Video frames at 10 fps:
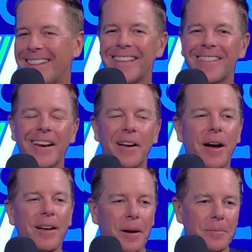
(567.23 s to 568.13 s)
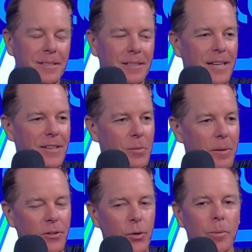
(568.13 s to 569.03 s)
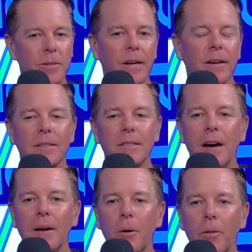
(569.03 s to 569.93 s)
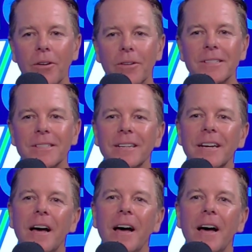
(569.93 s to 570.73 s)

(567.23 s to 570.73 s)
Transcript: think that I'm successful about 2% of the time on those.